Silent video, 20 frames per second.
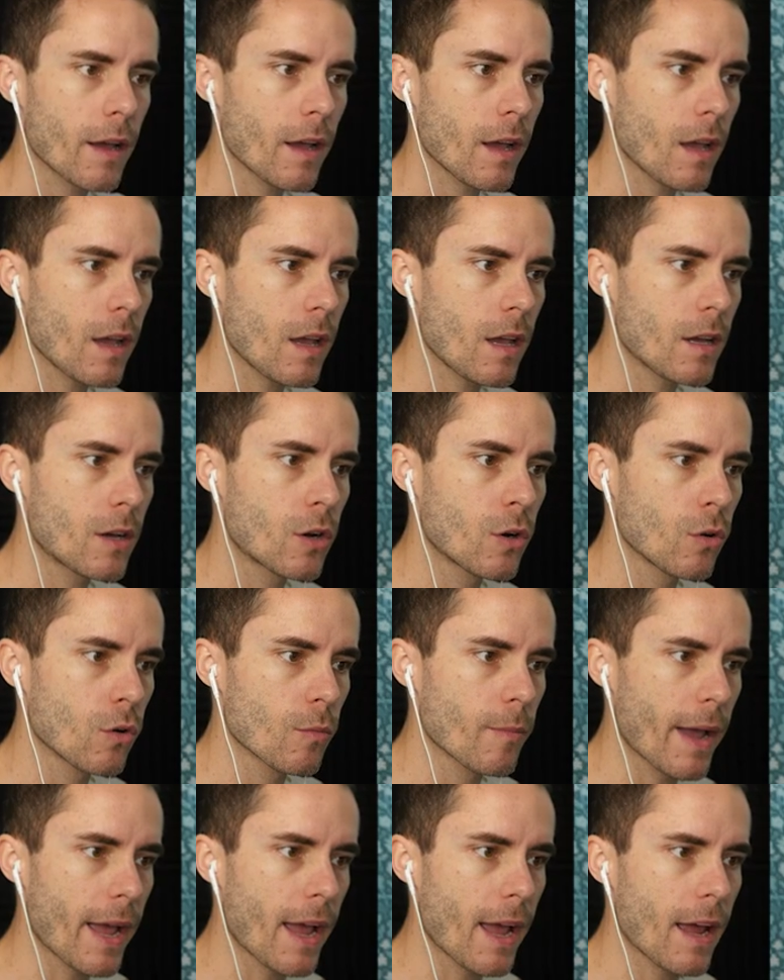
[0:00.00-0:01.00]
Hey,
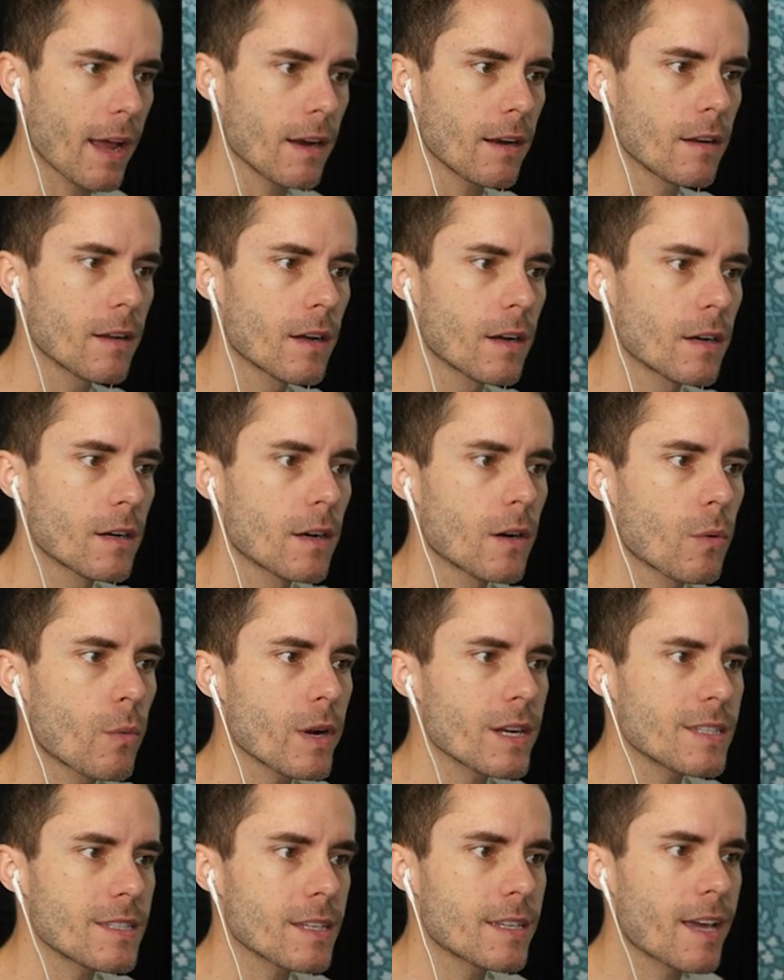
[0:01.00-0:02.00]
cool, man.
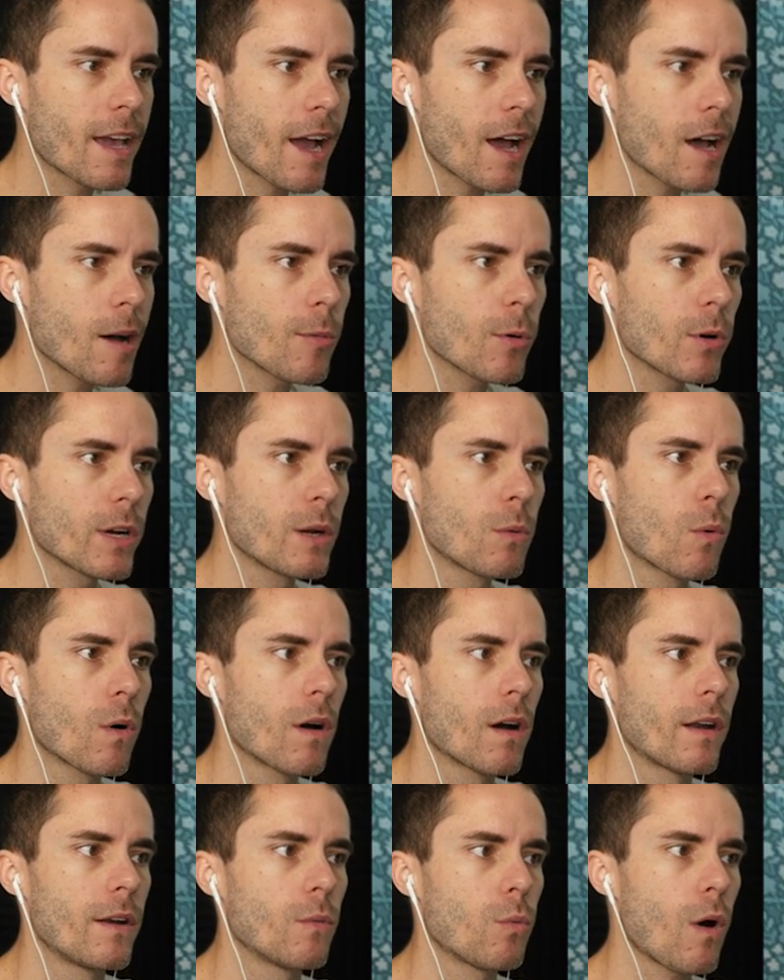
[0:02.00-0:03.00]
Where's the cowboy
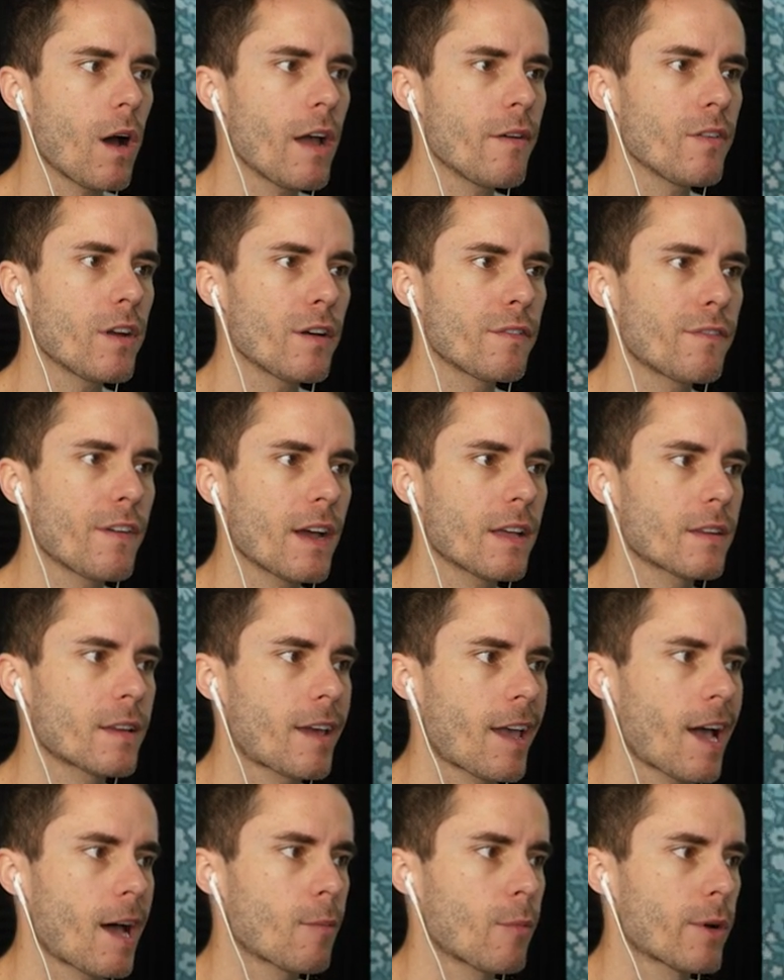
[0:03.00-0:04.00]
one? Why haven't I found the
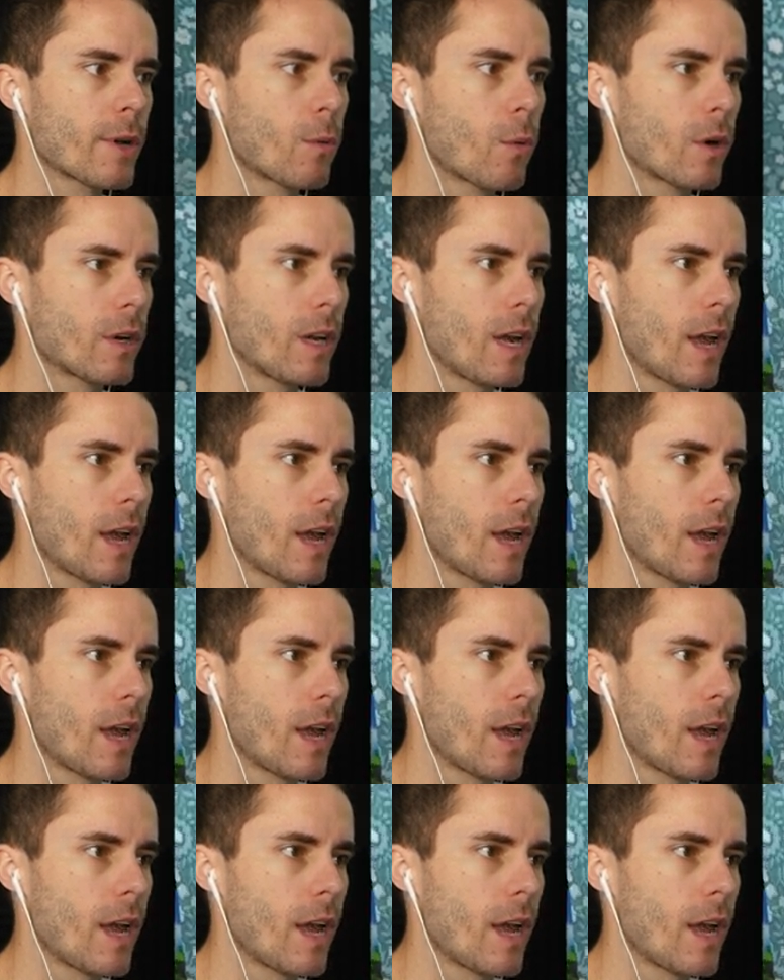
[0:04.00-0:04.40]
cowboy one